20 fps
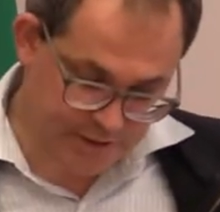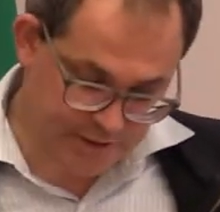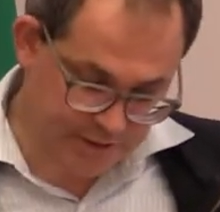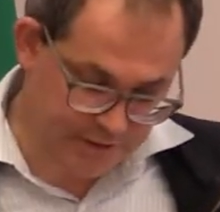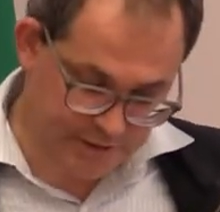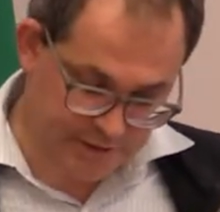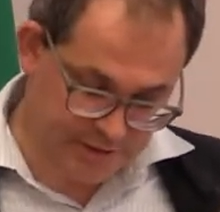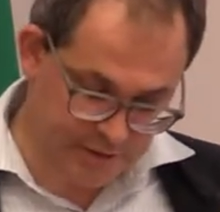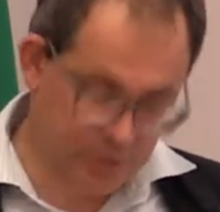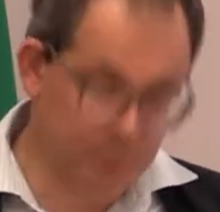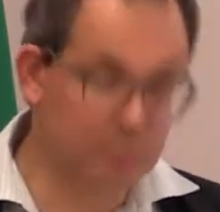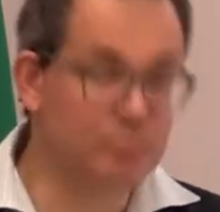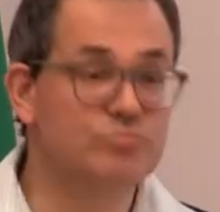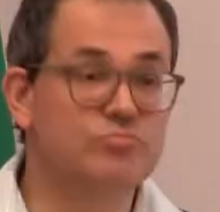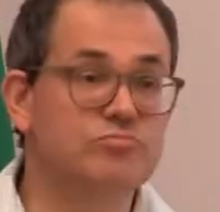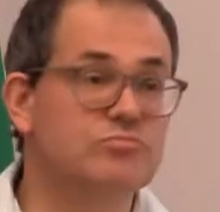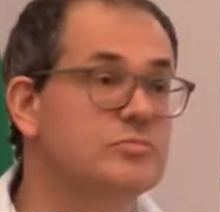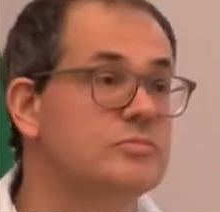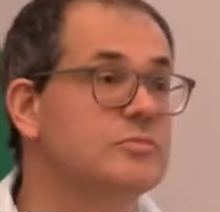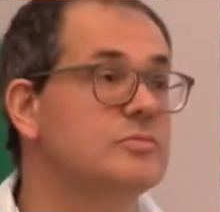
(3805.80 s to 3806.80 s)
an
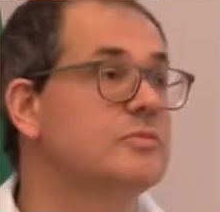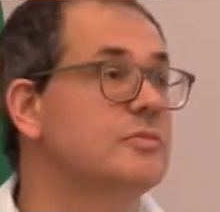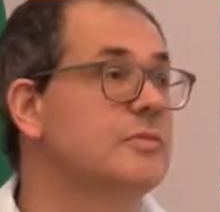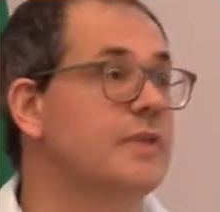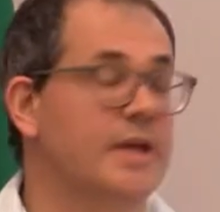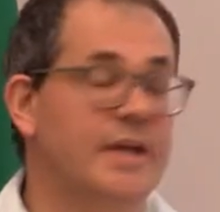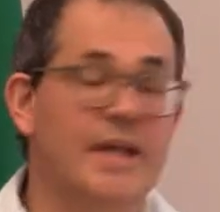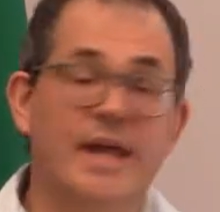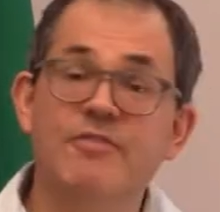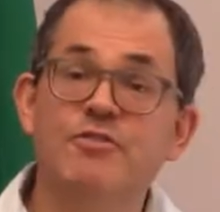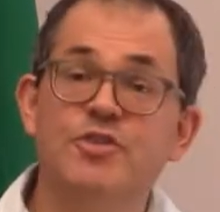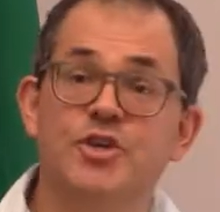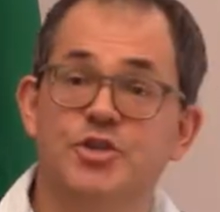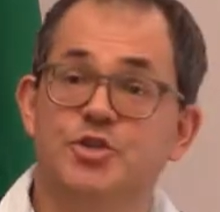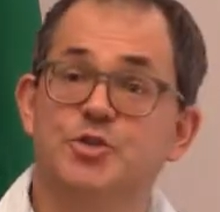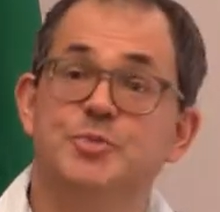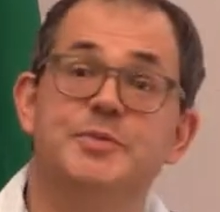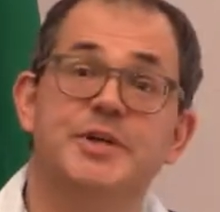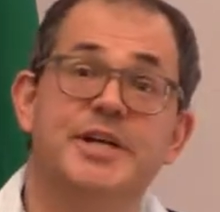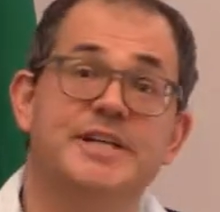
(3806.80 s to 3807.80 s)

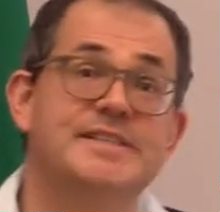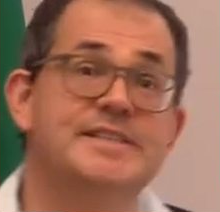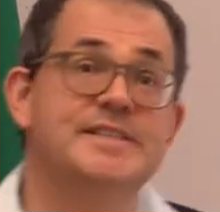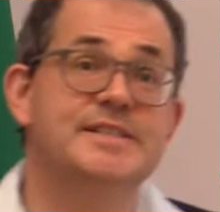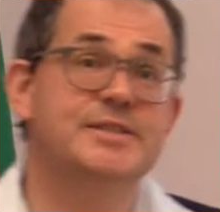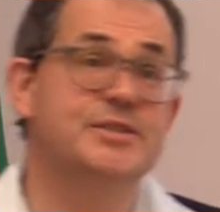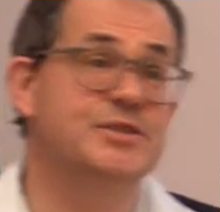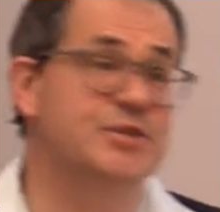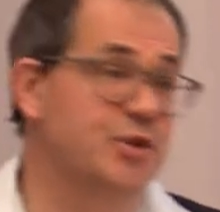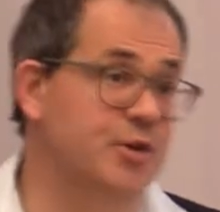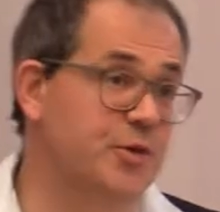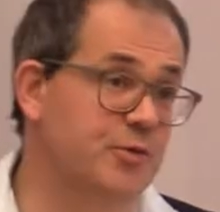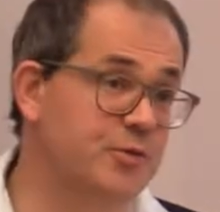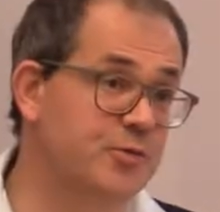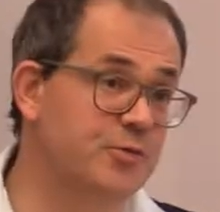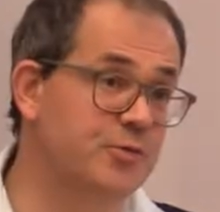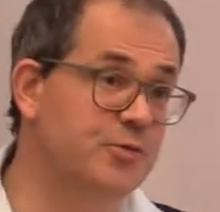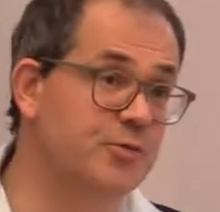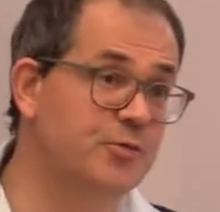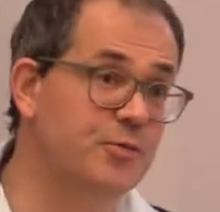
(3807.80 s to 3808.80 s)
average presence of
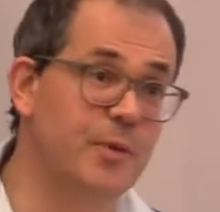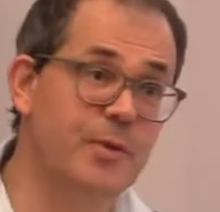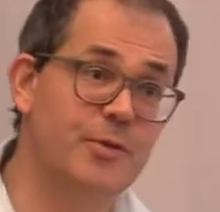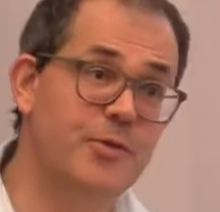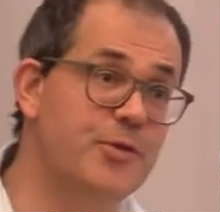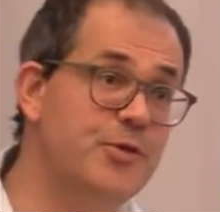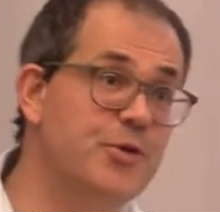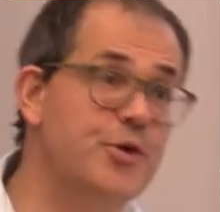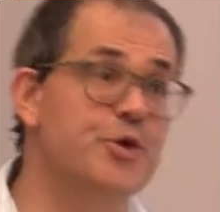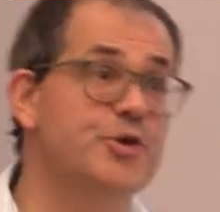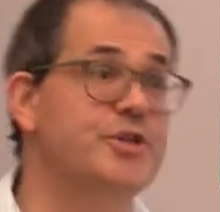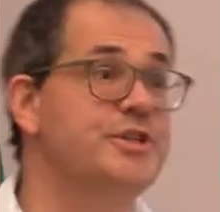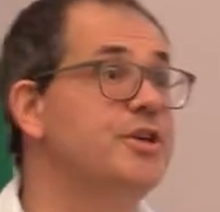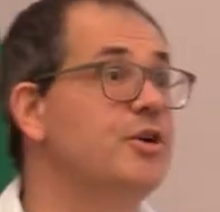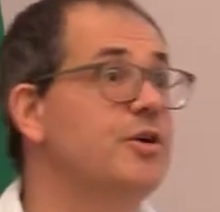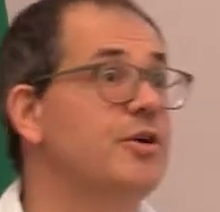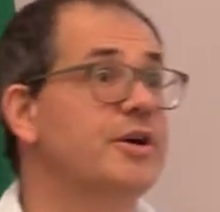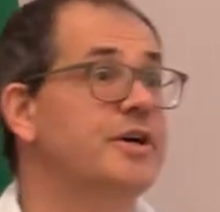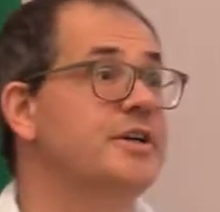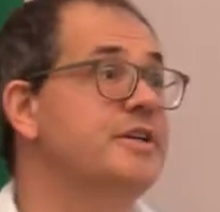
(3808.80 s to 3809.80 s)
30
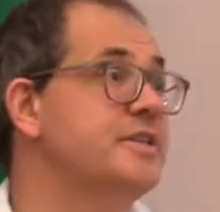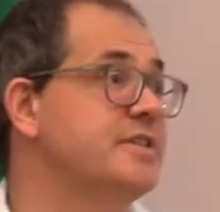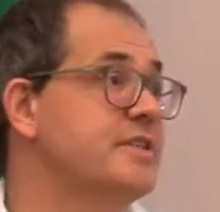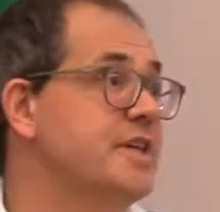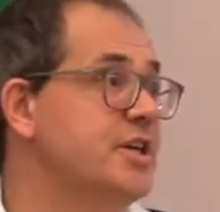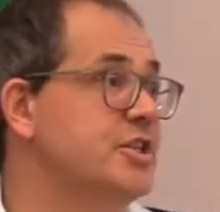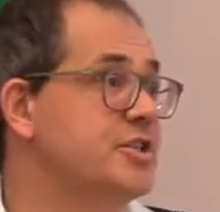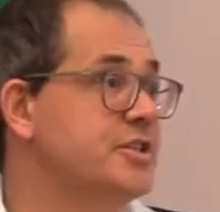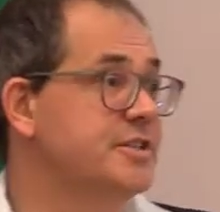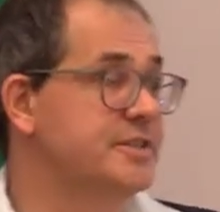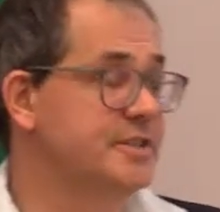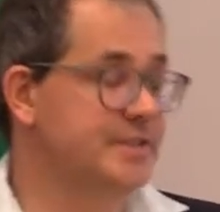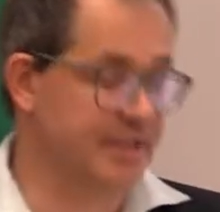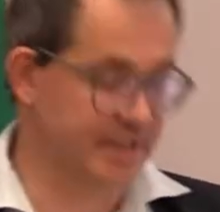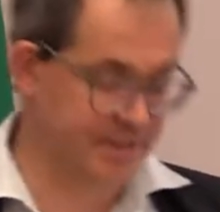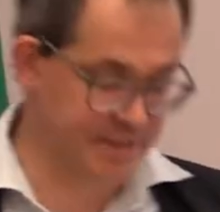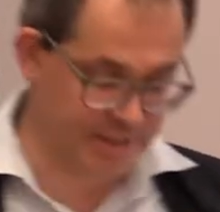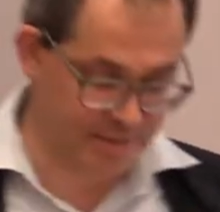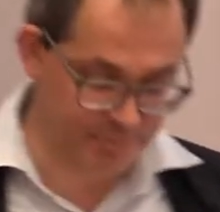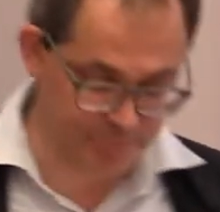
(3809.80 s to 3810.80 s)
organizations
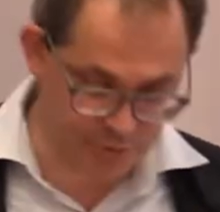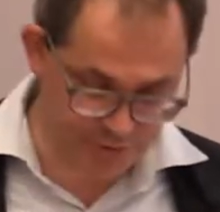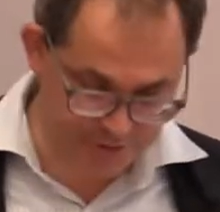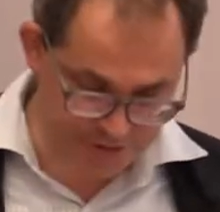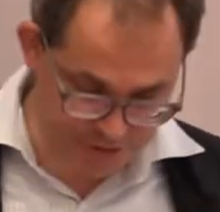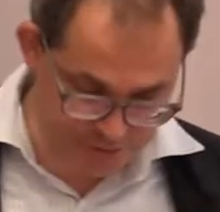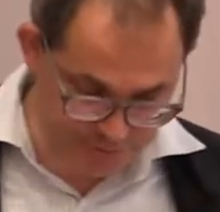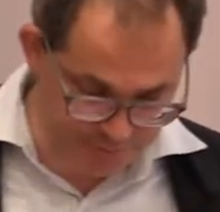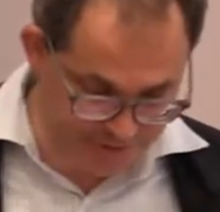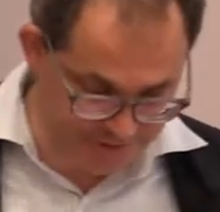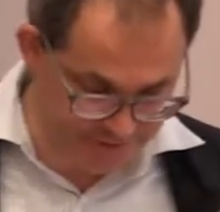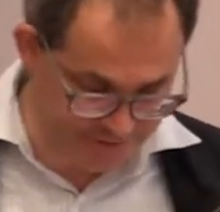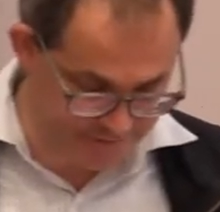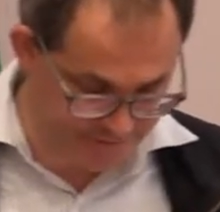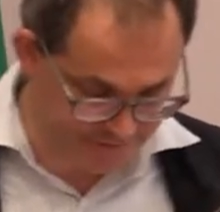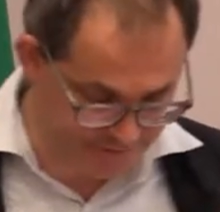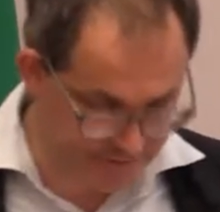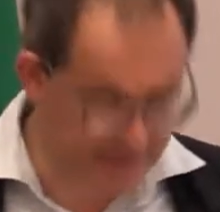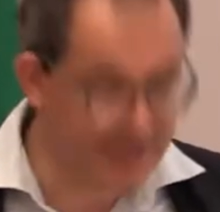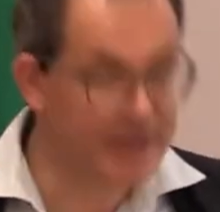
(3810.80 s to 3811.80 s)
that come to each
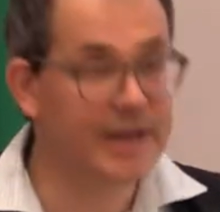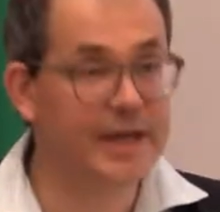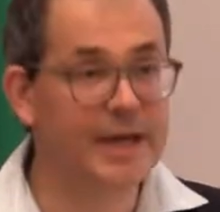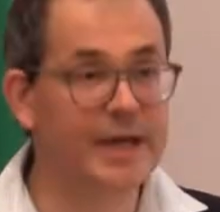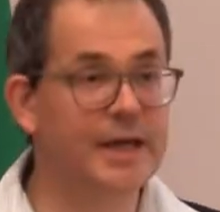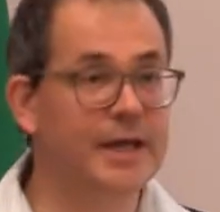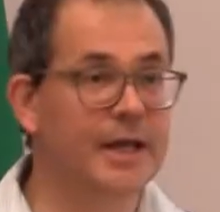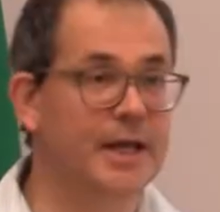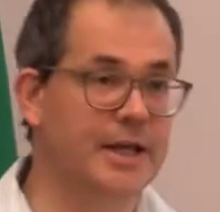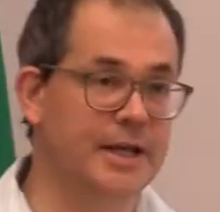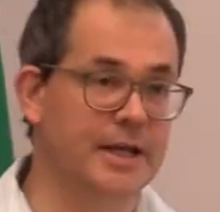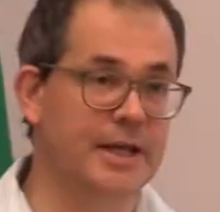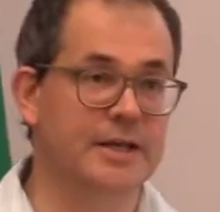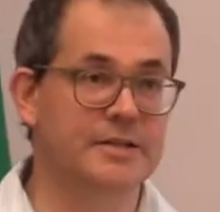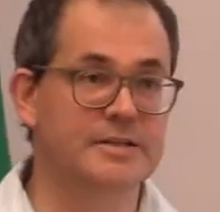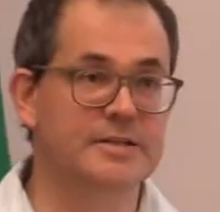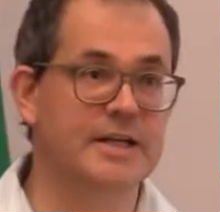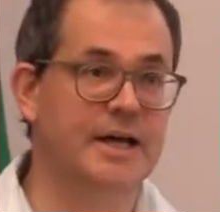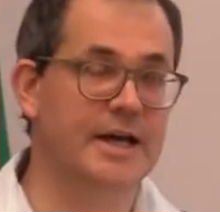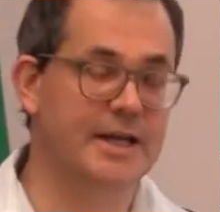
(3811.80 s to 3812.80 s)
meeting in a
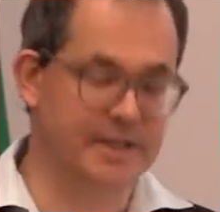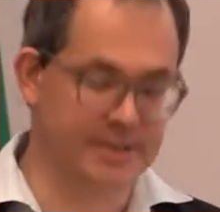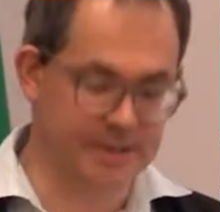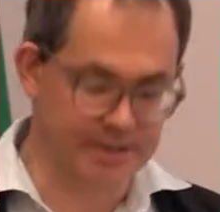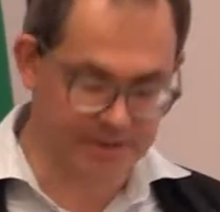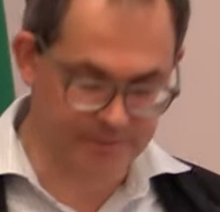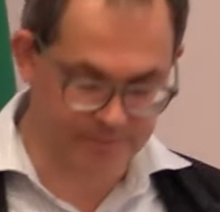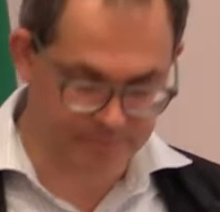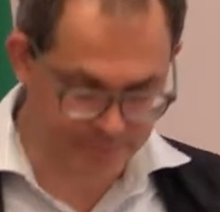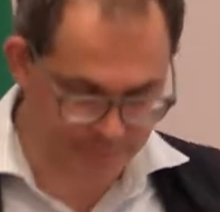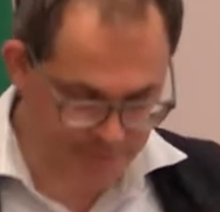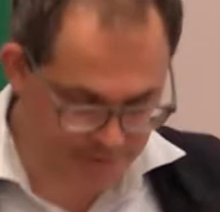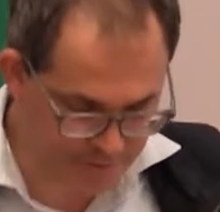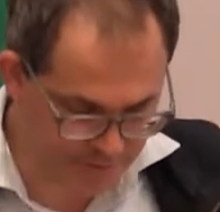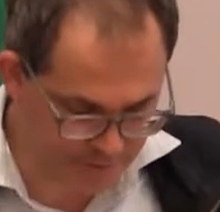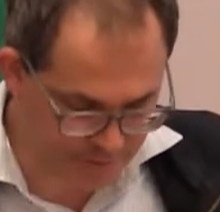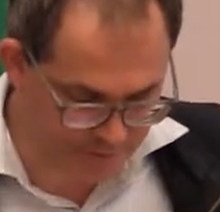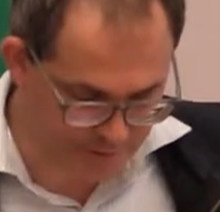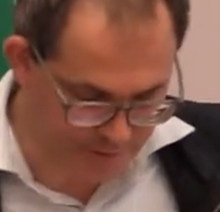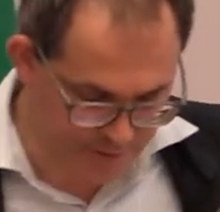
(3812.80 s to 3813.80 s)
slightly
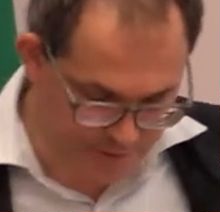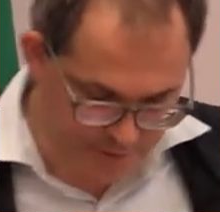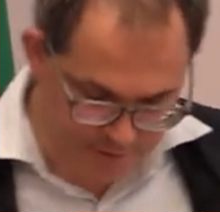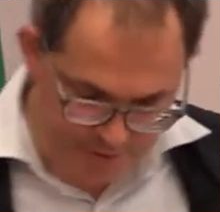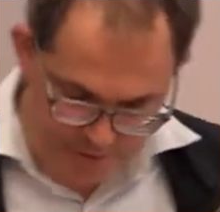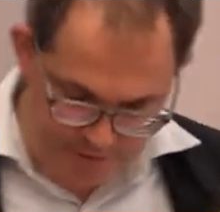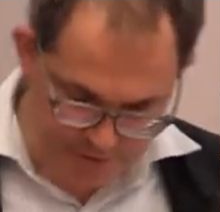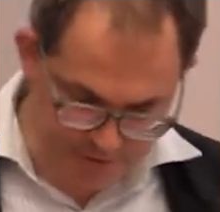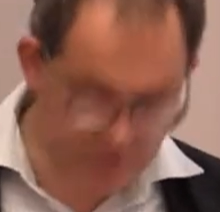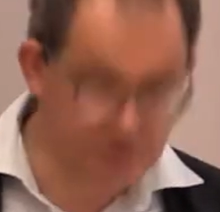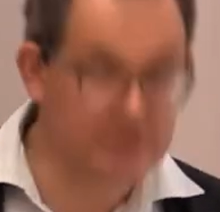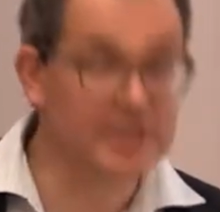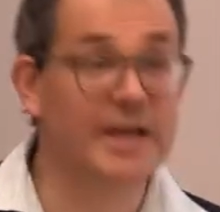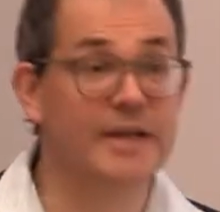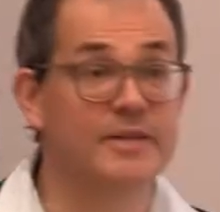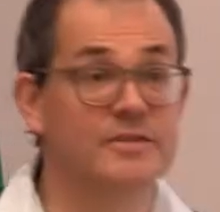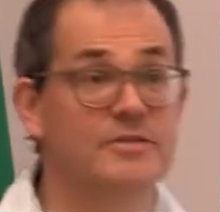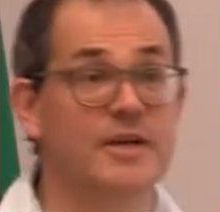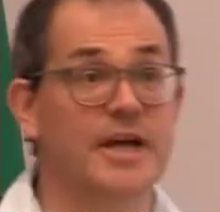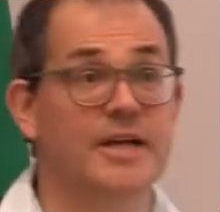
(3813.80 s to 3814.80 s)

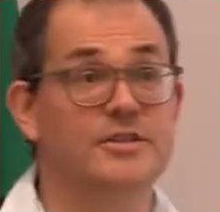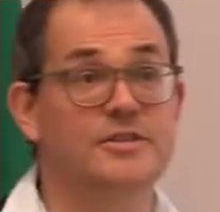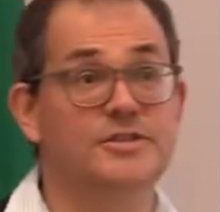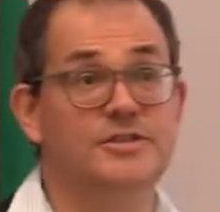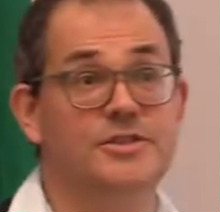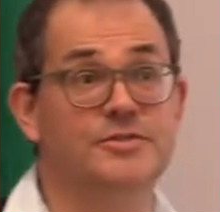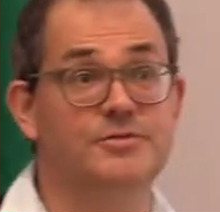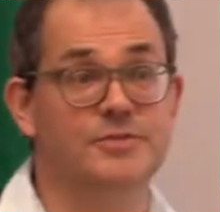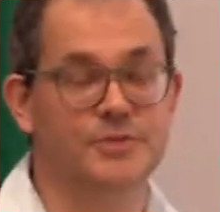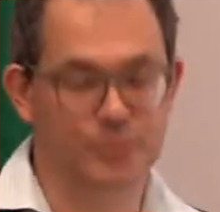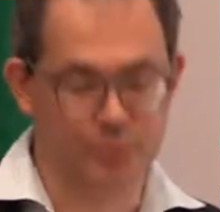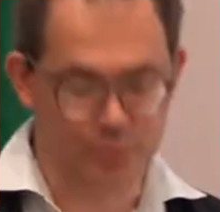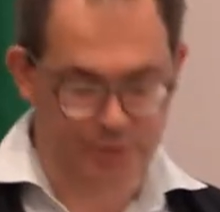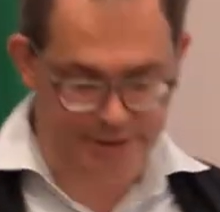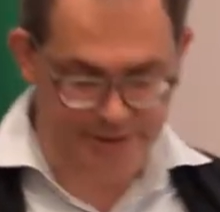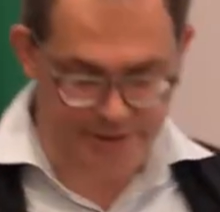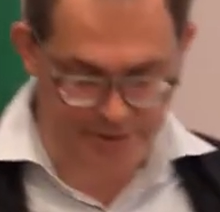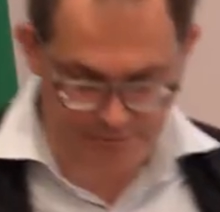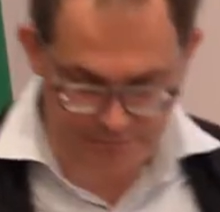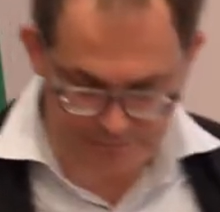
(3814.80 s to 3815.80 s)
slightly different
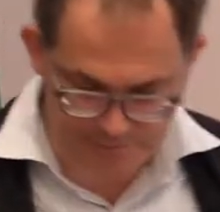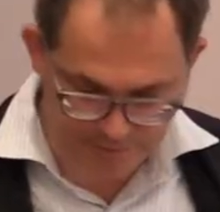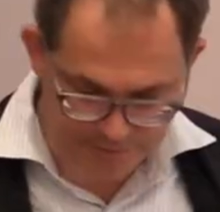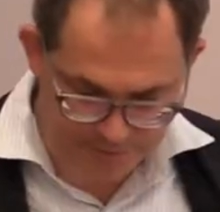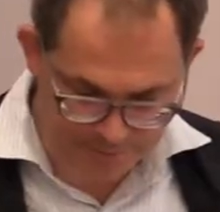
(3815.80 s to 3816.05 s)
way of